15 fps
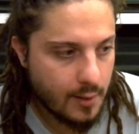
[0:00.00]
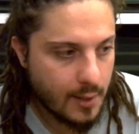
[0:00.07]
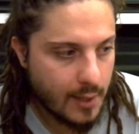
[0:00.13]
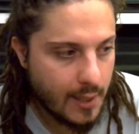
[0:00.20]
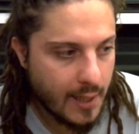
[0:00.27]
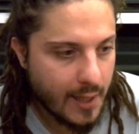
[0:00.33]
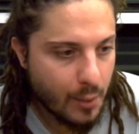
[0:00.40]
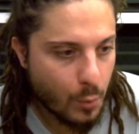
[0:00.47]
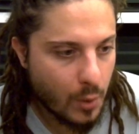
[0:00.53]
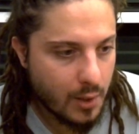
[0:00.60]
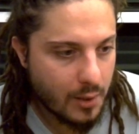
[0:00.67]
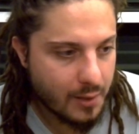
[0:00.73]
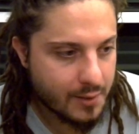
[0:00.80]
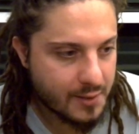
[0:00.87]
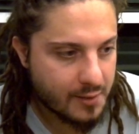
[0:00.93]
I
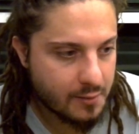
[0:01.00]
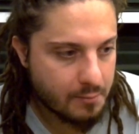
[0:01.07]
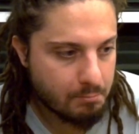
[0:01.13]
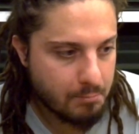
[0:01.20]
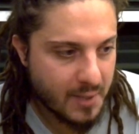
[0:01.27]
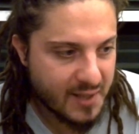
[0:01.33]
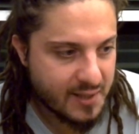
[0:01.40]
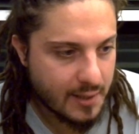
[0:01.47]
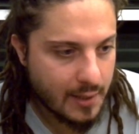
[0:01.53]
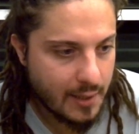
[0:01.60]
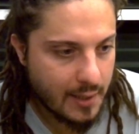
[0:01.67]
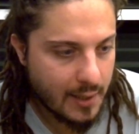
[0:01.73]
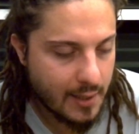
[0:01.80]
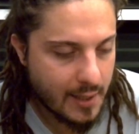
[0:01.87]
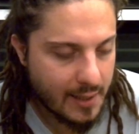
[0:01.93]
was
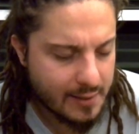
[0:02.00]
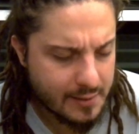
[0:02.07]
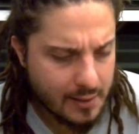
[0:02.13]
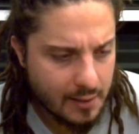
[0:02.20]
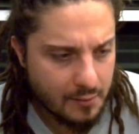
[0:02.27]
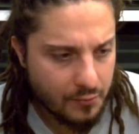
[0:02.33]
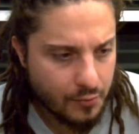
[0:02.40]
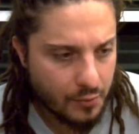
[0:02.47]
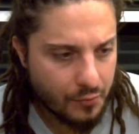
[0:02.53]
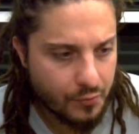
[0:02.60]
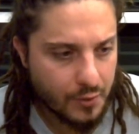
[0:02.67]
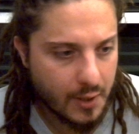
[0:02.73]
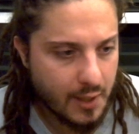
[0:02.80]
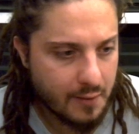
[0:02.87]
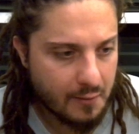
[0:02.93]
basically asking for
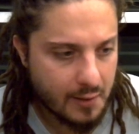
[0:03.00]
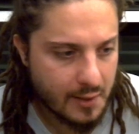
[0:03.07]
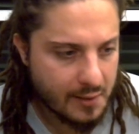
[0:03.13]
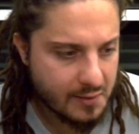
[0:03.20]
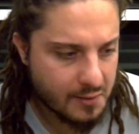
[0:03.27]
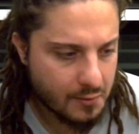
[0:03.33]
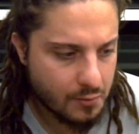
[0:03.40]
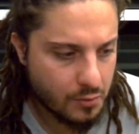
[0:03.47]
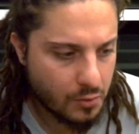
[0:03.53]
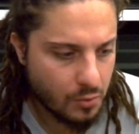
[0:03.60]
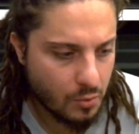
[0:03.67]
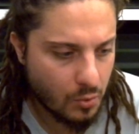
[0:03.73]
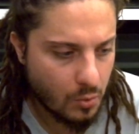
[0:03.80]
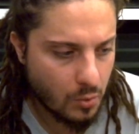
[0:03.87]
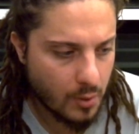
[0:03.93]
forgiveness
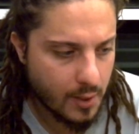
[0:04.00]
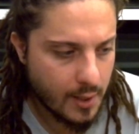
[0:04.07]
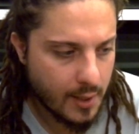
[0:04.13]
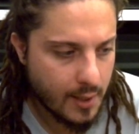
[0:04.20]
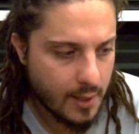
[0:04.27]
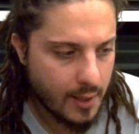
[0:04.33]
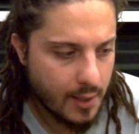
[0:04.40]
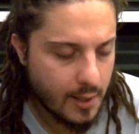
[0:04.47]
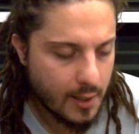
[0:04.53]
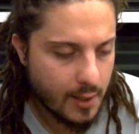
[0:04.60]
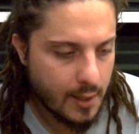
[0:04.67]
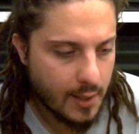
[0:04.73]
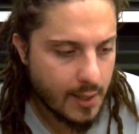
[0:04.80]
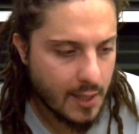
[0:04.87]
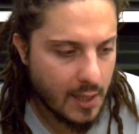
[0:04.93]
to
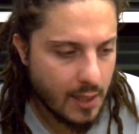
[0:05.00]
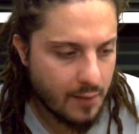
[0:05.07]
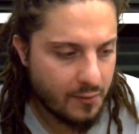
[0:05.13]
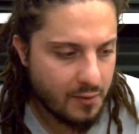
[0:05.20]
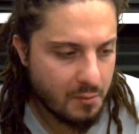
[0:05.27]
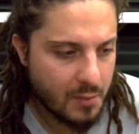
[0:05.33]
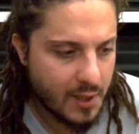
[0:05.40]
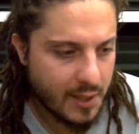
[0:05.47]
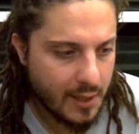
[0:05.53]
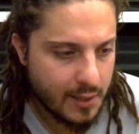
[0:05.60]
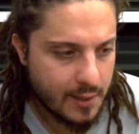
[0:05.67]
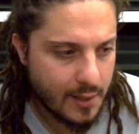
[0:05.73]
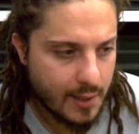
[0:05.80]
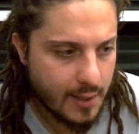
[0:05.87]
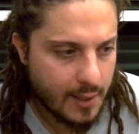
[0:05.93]
everybody
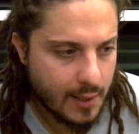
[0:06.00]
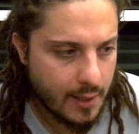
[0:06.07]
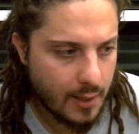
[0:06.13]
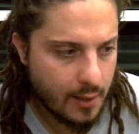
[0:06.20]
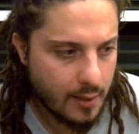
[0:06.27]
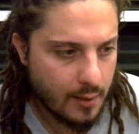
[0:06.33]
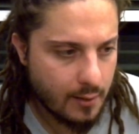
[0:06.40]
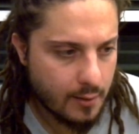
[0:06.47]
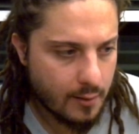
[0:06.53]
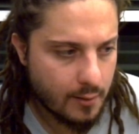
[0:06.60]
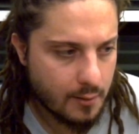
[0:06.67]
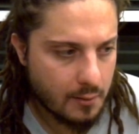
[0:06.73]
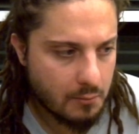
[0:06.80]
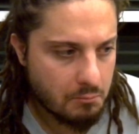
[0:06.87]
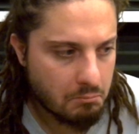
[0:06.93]
that I
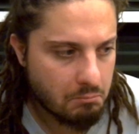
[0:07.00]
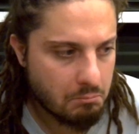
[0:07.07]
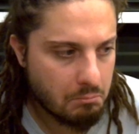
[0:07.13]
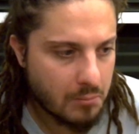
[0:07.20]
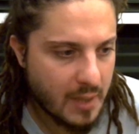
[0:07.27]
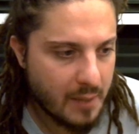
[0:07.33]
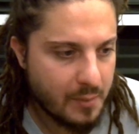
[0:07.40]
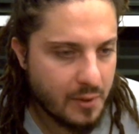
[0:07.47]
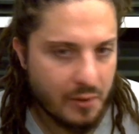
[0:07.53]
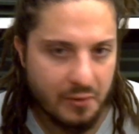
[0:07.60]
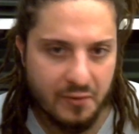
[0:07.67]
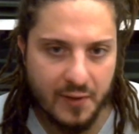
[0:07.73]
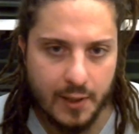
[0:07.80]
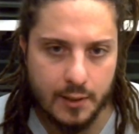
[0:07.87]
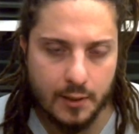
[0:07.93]
maybe
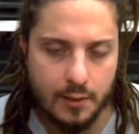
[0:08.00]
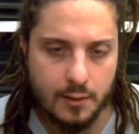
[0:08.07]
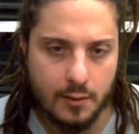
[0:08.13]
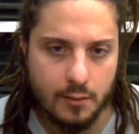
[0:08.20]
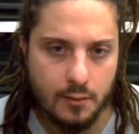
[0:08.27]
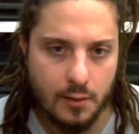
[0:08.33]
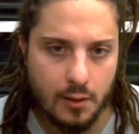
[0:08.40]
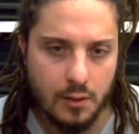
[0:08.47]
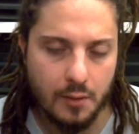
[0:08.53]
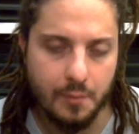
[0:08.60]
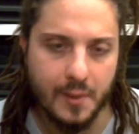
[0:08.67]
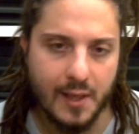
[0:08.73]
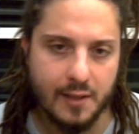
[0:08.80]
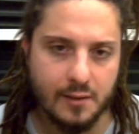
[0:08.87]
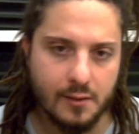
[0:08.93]
offended in the
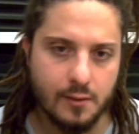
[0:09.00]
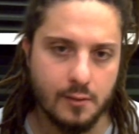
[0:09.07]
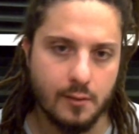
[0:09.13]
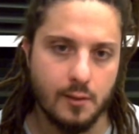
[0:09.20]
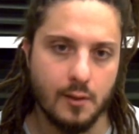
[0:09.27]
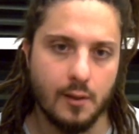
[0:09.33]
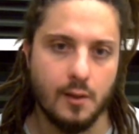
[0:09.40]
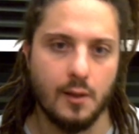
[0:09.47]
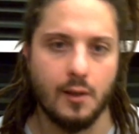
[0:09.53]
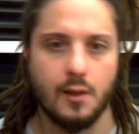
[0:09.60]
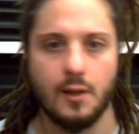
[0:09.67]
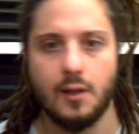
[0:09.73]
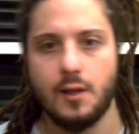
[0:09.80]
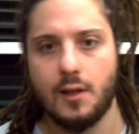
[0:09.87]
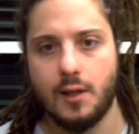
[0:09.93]
past.
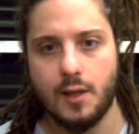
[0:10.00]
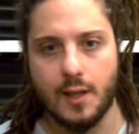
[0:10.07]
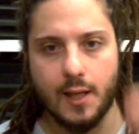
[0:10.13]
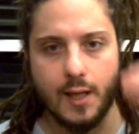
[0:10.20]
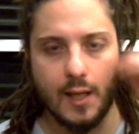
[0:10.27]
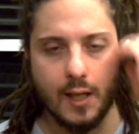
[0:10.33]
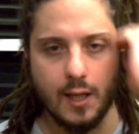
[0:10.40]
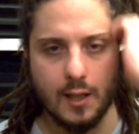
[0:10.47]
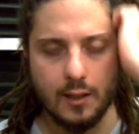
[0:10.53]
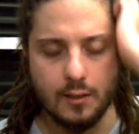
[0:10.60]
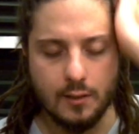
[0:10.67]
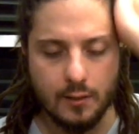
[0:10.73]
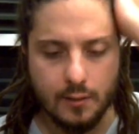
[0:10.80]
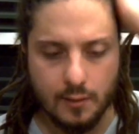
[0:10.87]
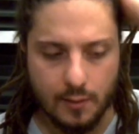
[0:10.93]

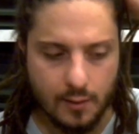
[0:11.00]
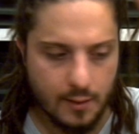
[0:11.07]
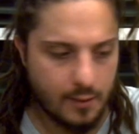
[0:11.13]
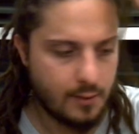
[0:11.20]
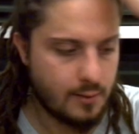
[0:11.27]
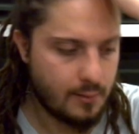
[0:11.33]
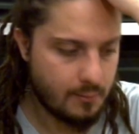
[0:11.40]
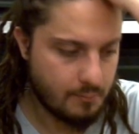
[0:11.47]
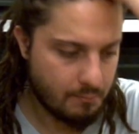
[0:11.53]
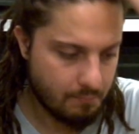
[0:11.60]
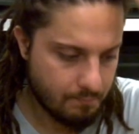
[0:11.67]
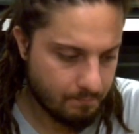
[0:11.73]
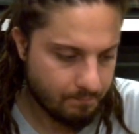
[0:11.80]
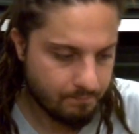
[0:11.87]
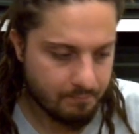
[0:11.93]
And
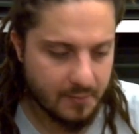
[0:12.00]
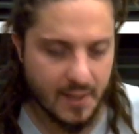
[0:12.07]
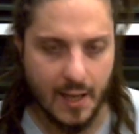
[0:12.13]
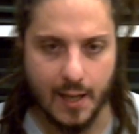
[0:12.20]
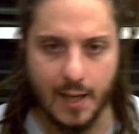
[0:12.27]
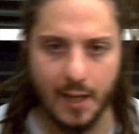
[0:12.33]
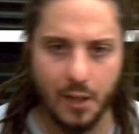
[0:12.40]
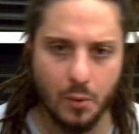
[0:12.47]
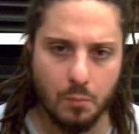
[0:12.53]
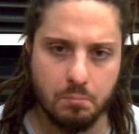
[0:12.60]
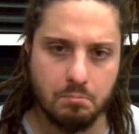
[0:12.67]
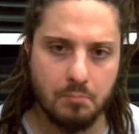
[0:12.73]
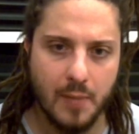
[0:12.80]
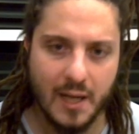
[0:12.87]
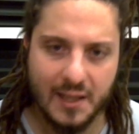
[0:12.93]
I
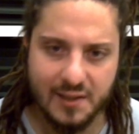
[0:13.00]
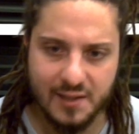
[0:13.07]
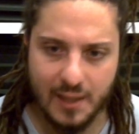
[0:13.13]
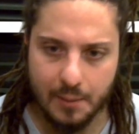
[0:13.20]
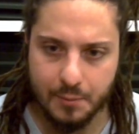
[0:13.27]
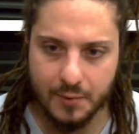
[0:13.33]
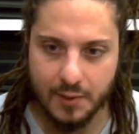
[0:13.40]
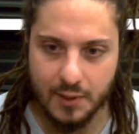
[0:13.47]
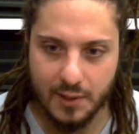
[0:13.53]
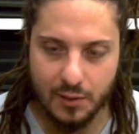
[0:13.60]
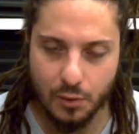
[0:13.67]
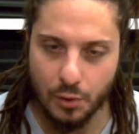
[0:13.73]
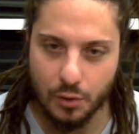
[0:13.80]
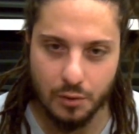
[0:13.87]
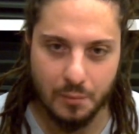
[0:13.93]
accepted
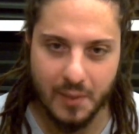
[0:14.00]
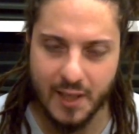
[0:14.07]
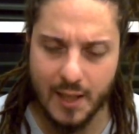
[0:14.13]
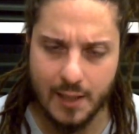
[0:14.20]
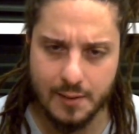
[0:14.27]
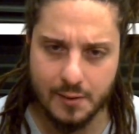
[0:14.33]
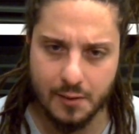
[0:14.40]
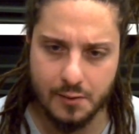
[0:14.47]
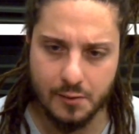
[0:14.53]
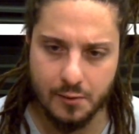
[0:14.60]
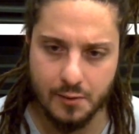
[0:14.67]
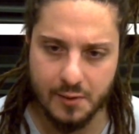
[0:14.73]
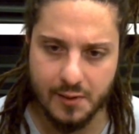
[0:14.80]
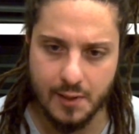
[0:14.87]
all my ancestors.